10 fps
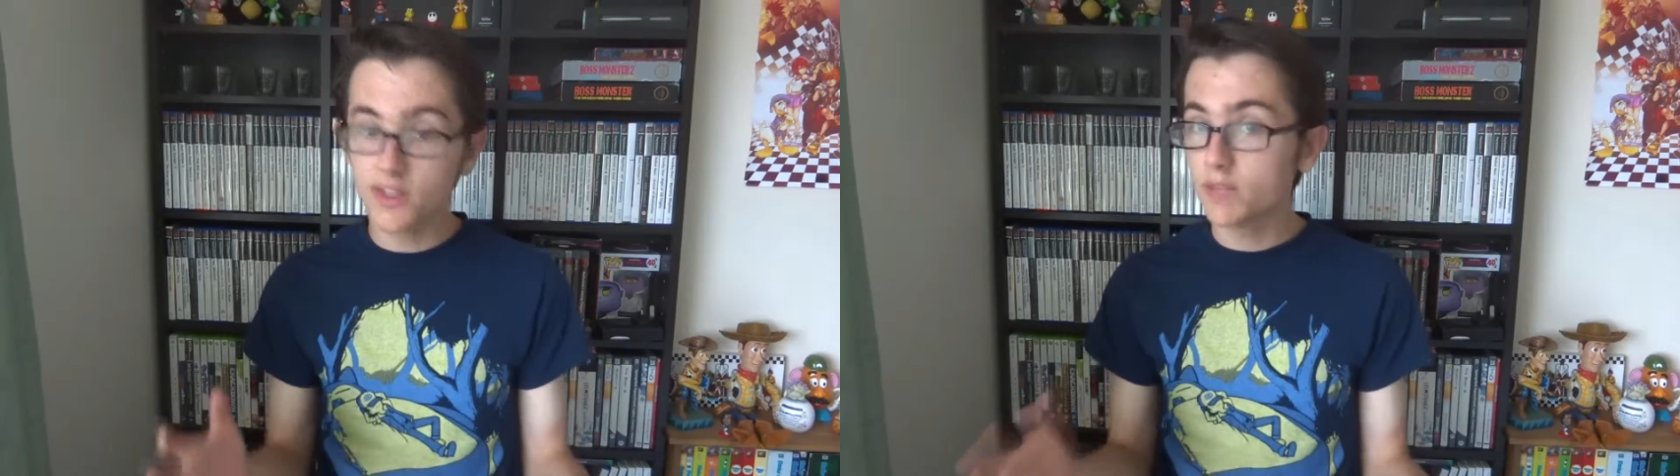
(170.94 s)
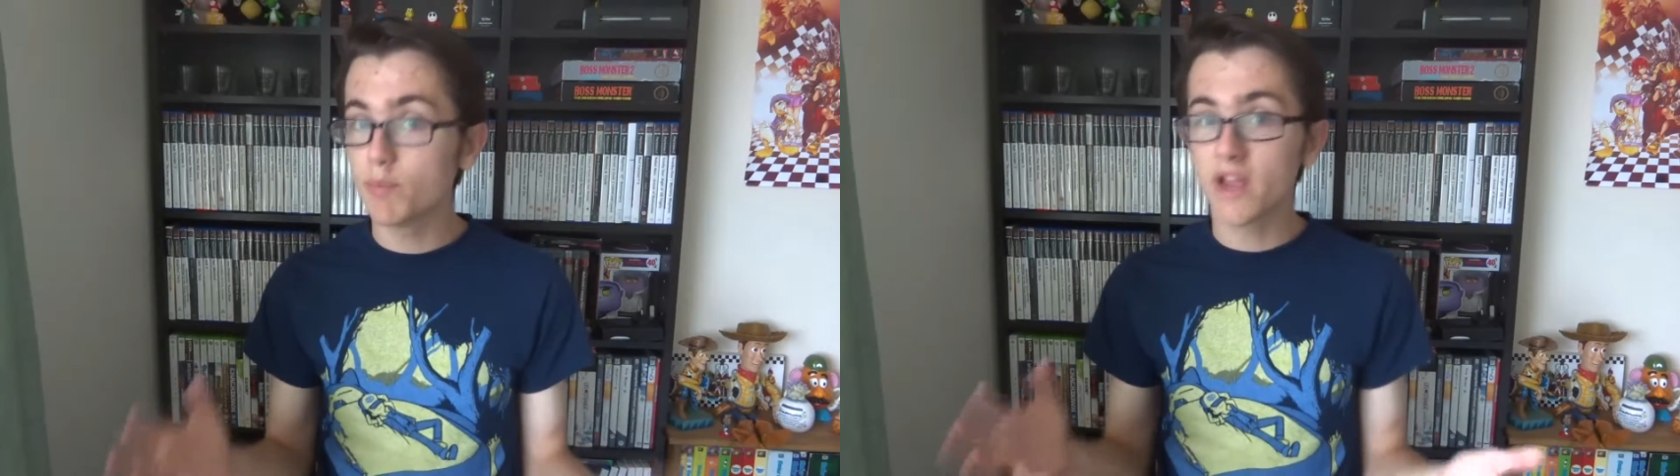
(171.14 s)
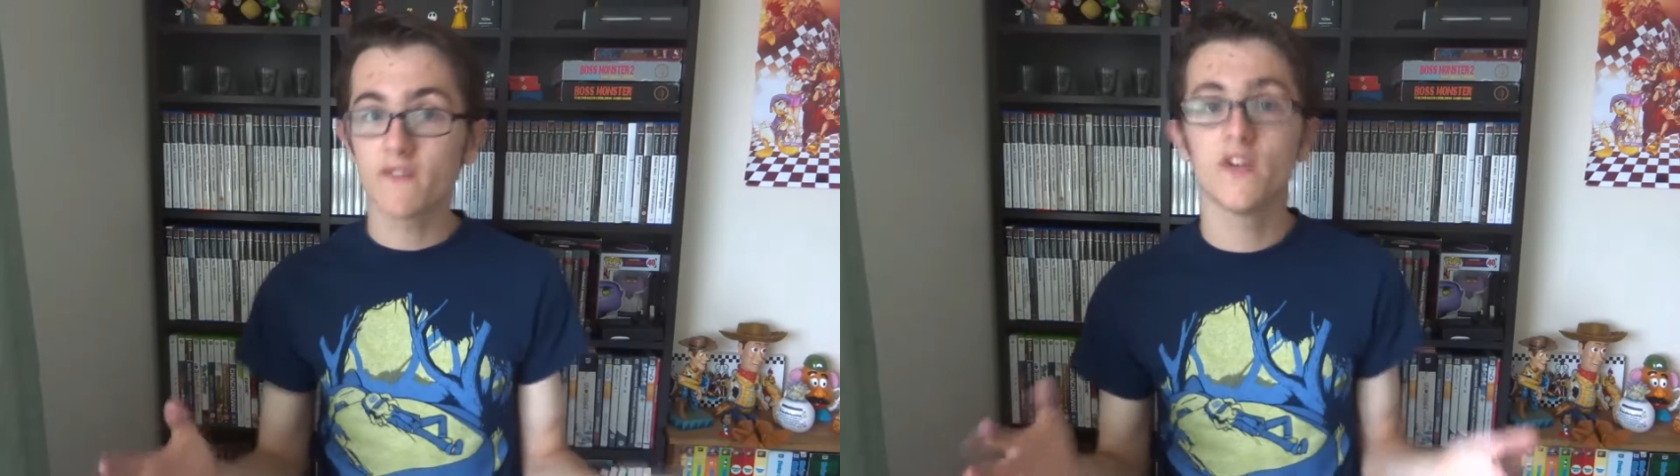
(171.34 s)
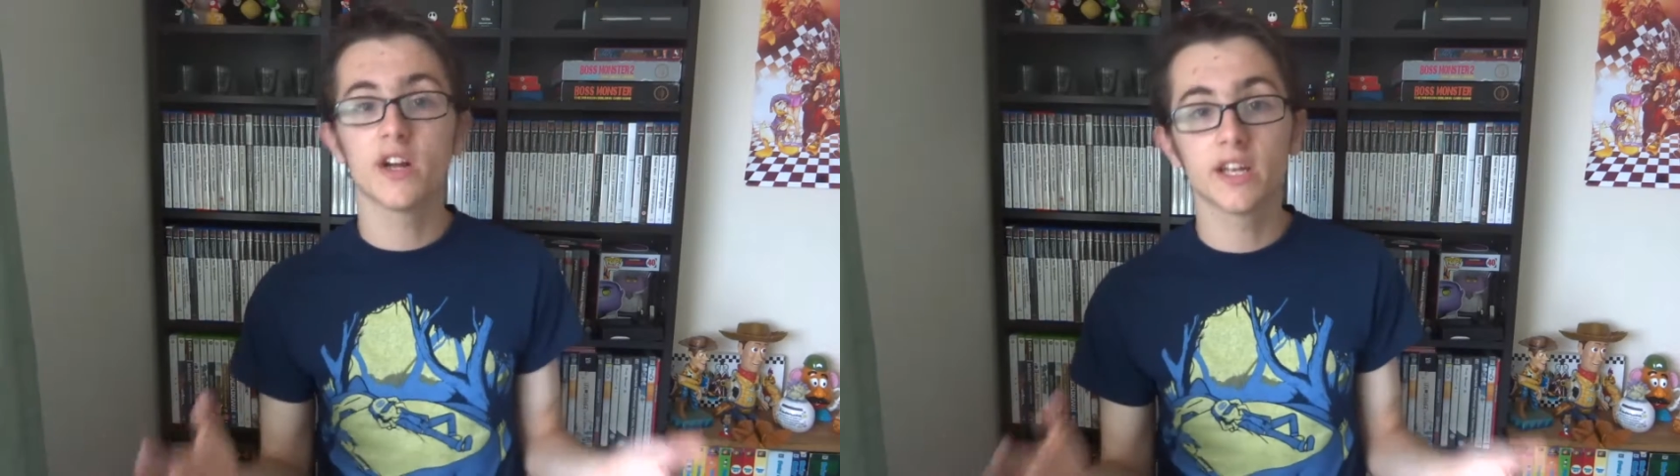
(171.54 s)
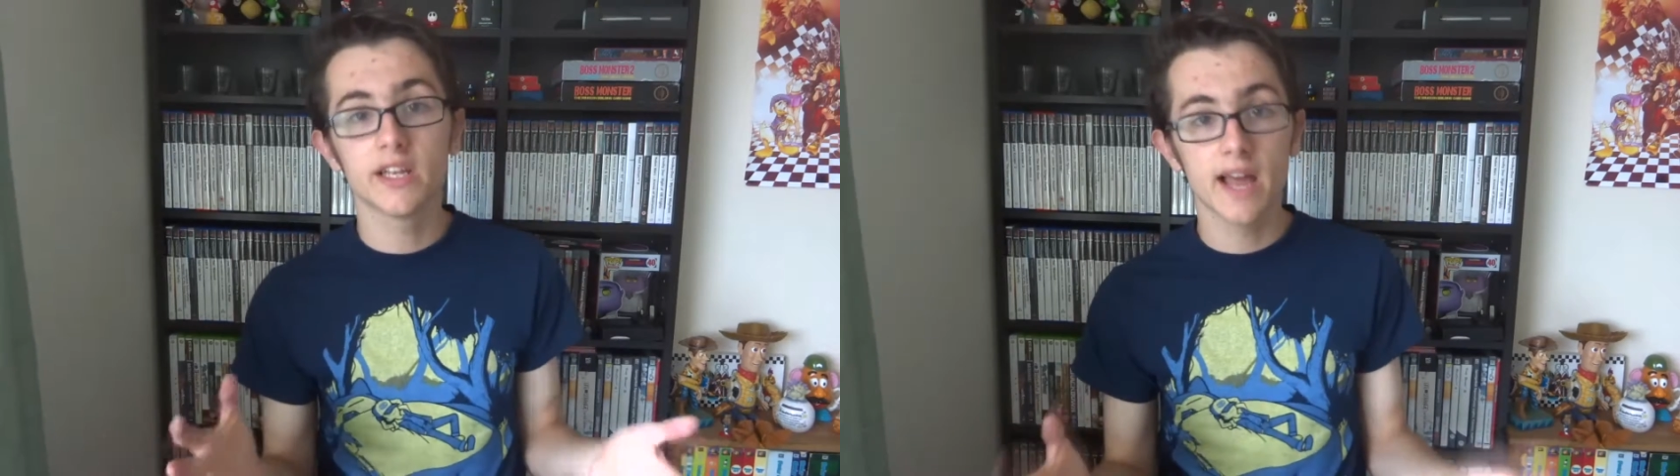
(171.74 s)
this big
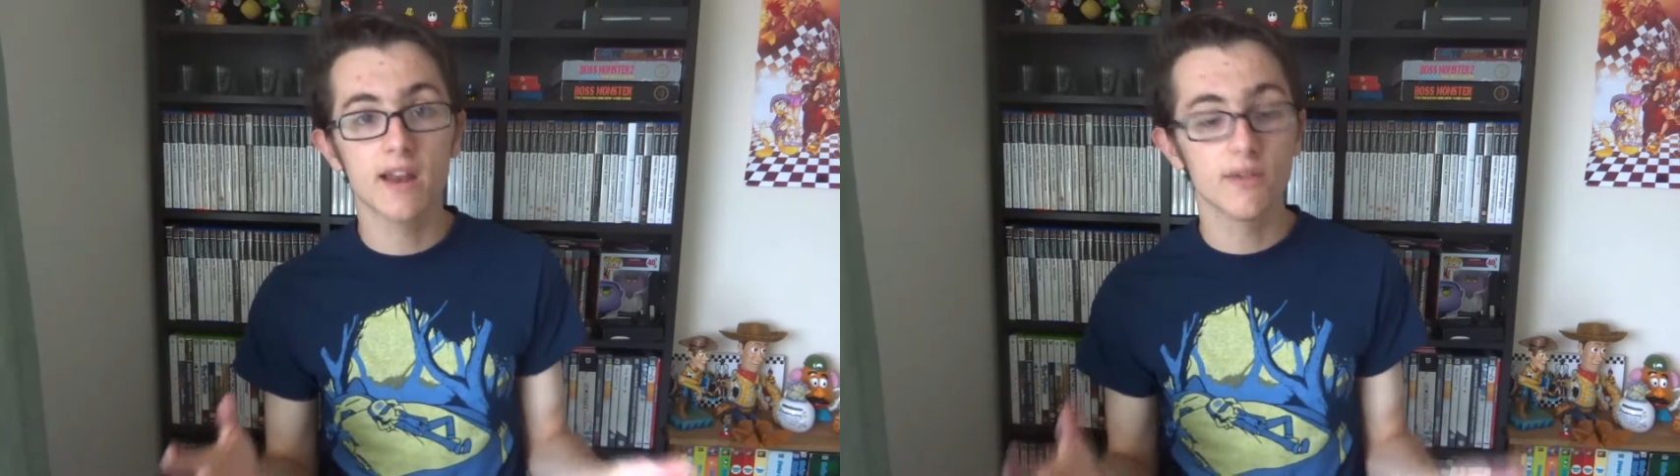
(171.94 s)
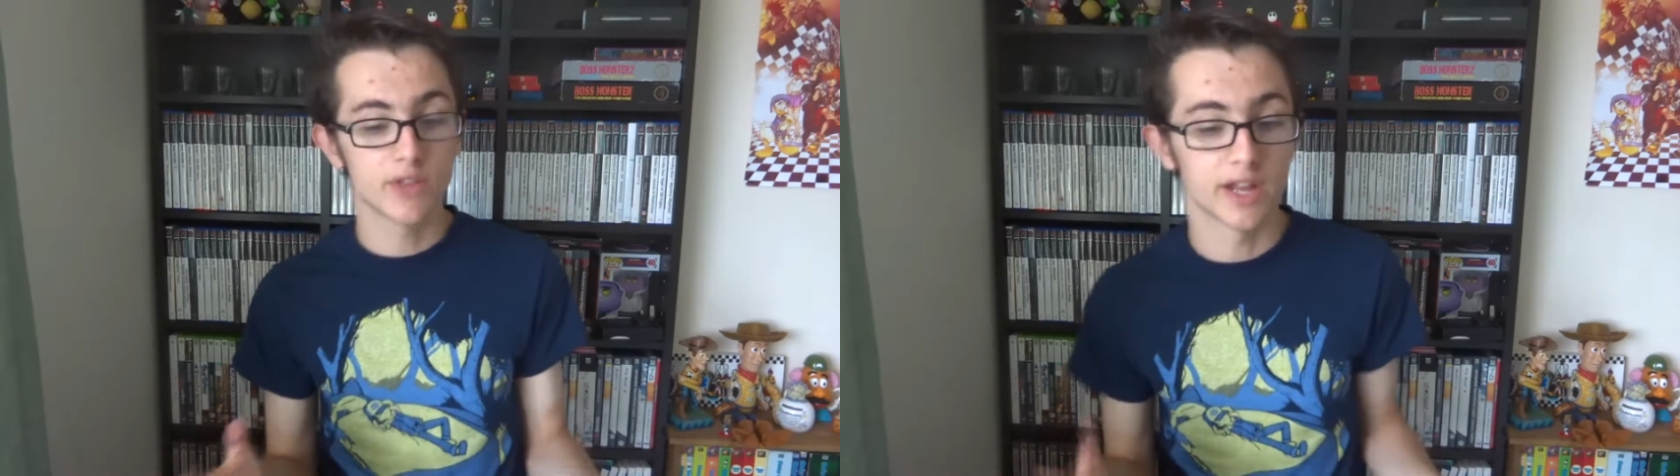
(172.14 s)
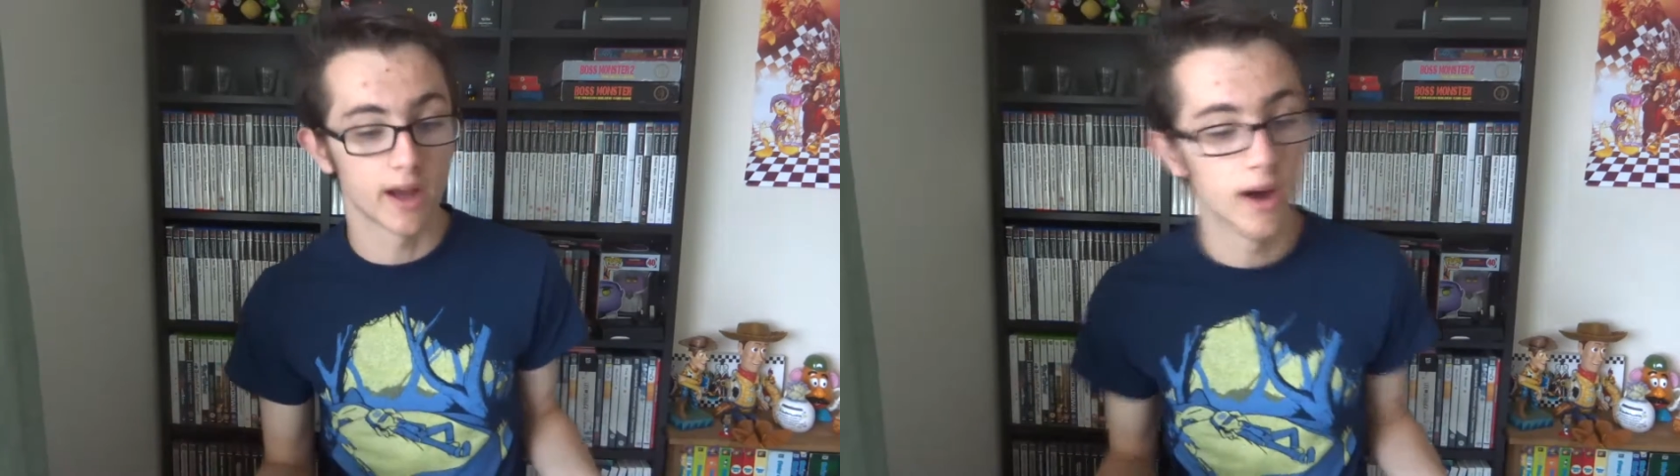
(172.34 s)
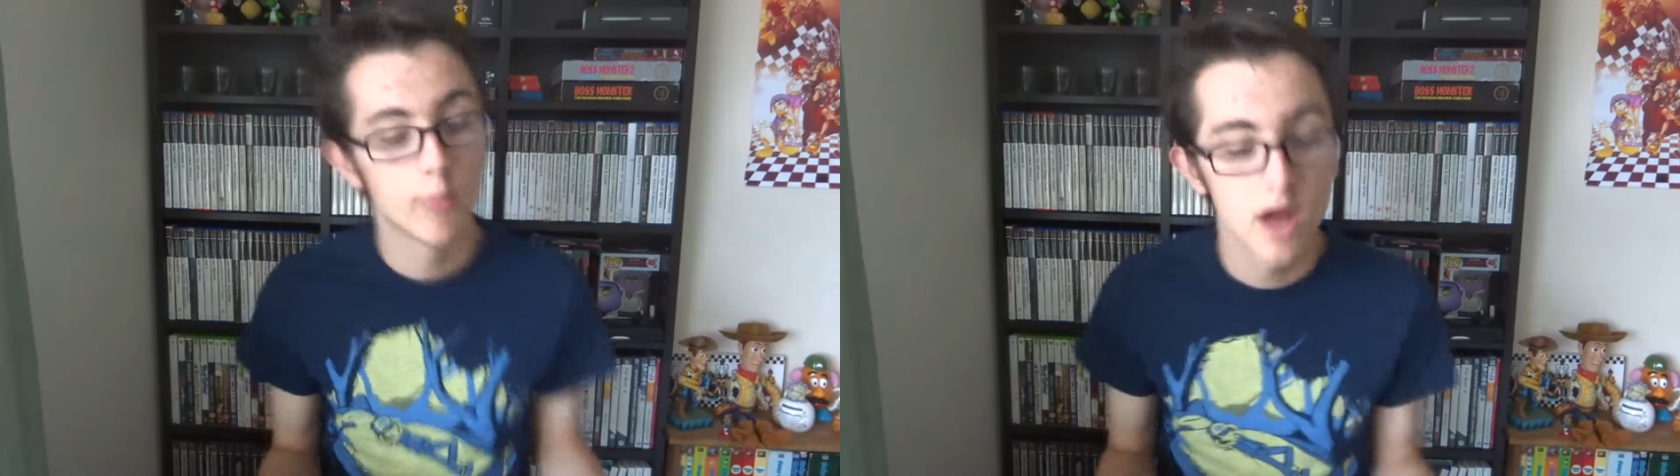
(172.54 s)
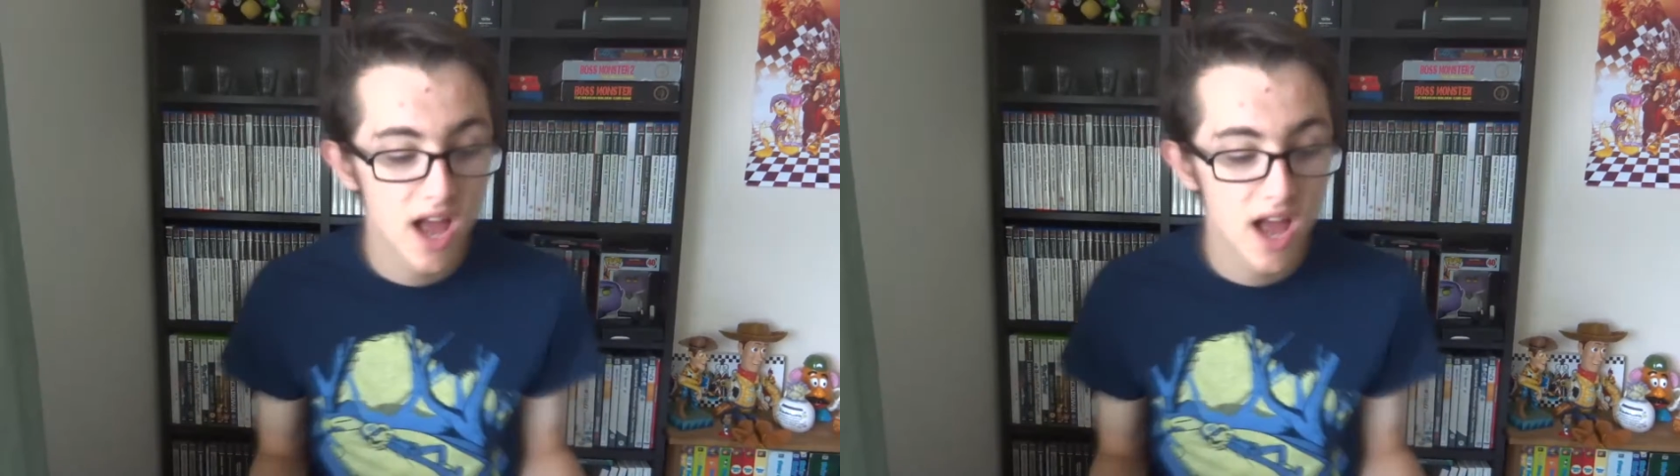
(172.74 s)
fucking yellow thing up.